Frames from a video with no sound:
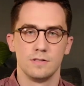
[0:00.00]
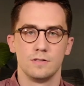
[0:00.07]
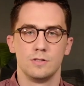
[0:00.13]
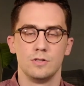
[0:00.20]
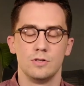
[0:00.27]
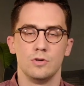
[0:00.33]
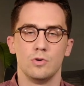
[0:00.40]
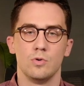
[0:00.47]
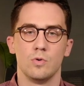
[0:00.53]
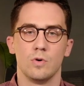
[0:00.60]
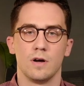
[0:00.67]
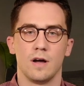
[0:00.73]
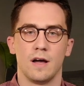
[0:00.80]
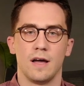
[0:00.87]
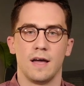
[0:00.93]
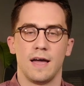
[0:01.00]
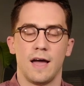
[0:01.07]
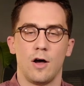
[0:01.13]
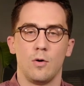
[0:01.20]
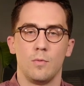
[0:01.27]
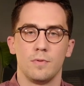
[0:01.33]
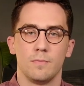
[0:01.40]
to uh,
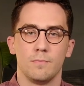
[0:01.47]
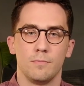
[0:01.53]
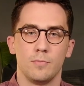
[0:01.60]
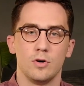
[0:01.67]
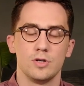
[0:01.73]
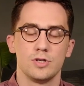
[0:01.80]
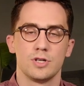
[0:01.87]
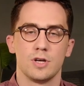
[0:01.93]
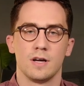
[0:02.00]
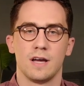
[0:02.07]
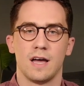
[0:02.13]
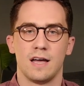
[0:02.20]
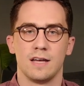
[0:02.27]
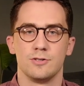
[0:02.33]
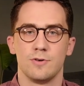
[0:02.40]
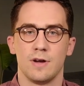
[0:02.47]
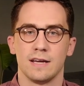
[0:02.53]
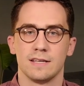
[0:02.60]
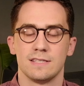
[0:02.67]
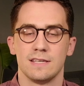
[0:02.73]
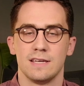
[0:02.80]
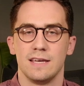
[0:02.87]
help push a
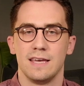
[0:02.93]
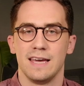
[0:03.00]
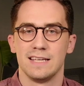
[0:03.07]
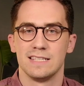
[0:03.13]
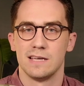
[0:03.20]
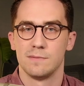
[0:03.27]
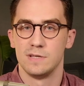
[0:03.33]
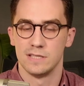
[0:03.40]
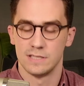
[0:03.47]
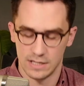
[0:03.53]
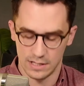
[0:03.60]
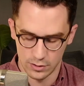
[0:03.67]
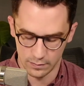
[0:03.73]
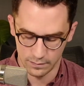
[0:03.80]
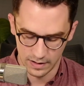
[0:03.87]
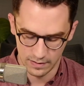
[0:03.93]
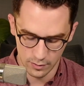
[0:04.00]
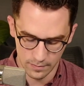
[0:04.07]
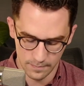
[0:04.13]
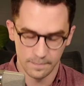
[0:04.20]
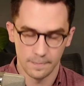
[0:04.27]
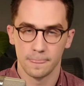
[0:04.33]
contract's acceptance in your
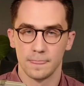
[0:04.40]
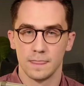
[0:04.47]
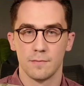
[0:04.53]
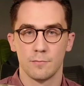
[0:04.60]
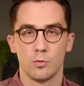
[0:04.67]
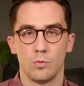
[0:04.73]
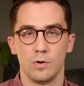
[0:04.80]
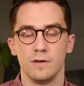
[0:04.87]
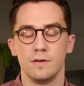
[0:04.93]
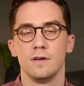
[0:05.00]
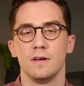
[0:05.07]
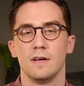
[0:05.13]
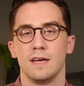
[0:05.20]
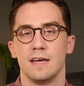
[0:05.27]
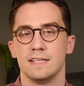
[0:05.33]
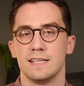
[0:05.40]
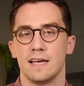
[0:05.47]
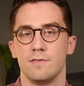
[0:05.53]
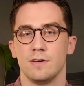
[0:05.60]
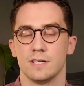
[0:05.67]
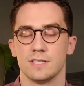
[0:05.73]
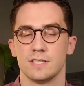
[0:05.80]
favor. Number one is
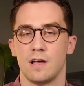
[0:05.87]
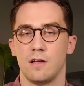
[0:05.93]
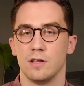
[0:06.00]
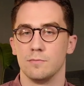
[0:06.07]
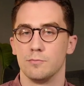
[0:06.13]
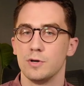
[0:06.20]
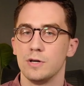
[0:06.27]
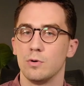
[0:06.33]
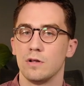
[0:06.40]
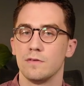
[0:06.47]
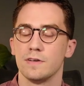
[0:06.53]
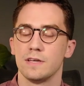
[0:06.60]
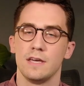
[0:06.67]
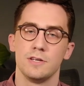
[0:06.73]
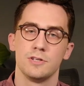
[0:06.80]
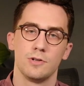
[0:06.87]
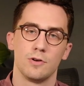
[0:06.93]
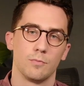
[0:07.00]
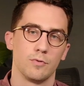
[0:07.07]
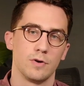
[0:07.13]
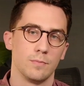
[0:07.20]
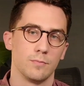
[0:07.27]
having a solid pre qualification
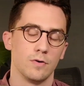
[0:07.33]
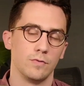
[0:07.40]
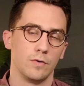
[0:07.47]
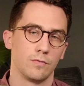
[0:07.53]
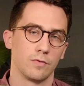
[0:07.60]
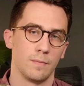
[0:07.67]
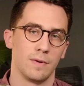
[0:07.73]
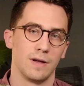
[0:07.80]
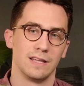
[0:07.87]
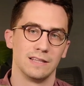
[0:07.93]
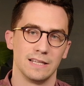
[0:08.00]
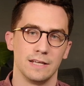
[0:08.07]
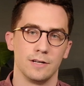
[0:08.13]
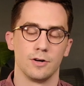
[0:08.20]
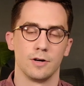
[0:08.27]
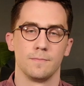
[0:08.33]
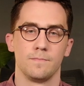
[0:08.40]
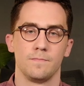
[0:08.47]
or pre approval from a lender.